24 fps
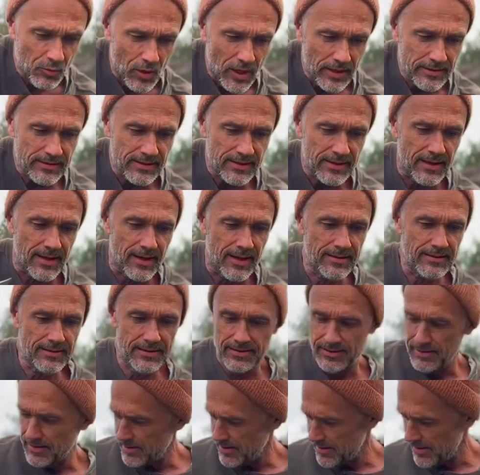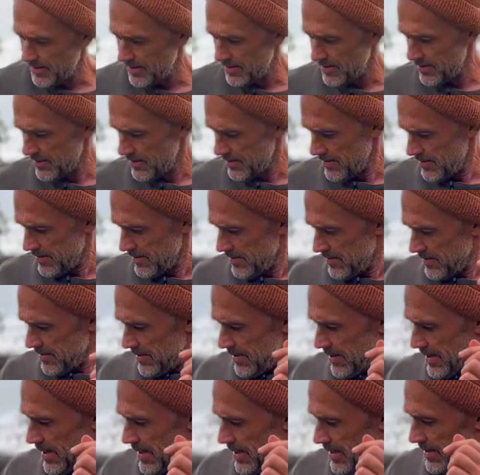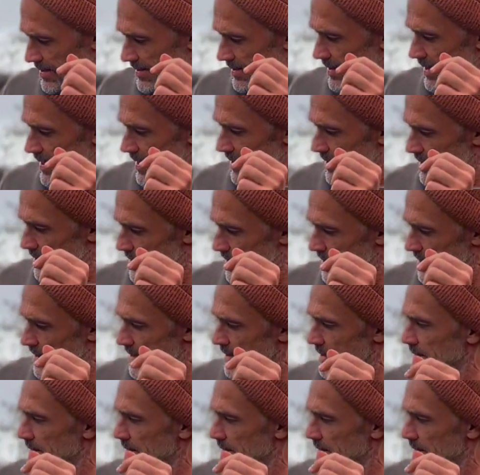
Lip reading: one cut, and then